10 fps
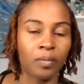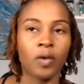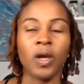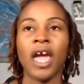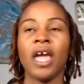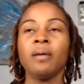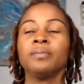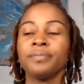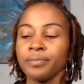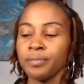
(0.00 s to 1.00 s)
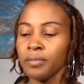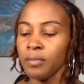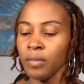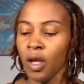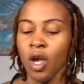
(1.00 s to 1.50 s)
Okay.
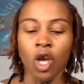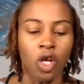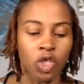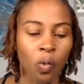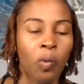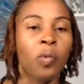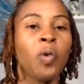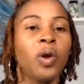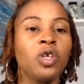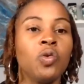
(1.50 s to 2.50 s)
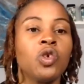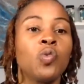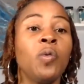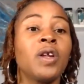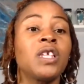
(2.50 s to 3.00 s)
So what we want to do is
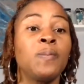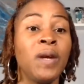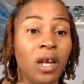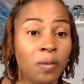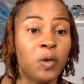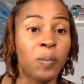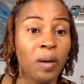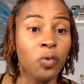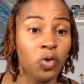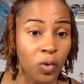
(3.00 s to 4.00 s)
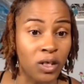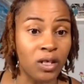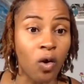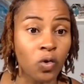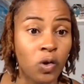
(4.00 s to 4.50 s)
we want to speed up people's
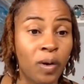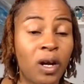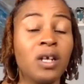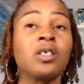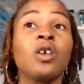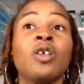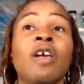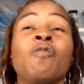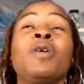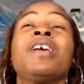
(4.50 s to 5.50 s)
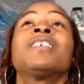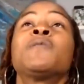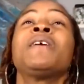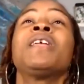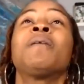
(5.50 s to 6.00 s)
results, because if we can
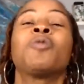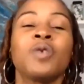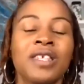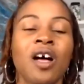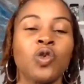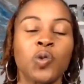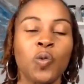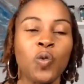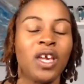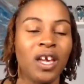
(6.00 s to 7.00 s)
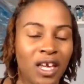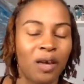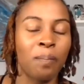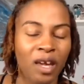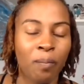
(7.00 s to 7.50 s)
speed up the results, we can
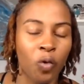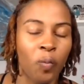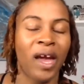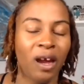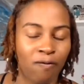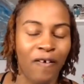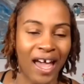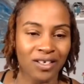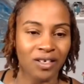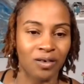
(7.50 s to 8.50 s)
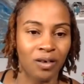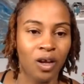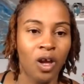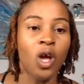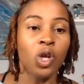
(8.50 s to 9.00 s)
get people paid faster.
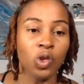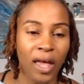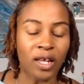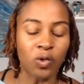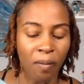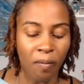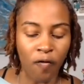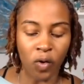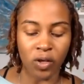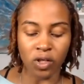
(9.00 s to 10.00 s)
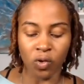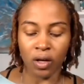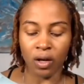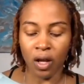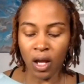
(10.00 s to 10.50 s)
So that's what I'm gonna focus
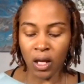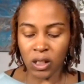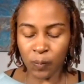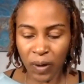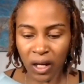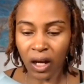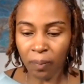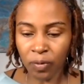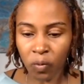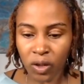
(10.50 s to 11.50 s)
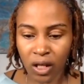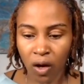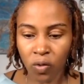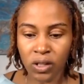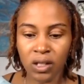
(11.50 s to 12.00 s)
on: speeding up the
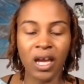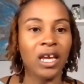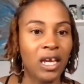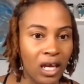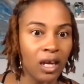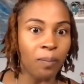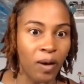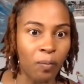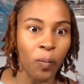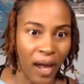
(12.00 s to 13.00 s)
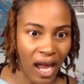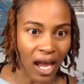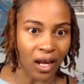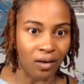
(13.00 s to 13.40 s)
results and getting people paid.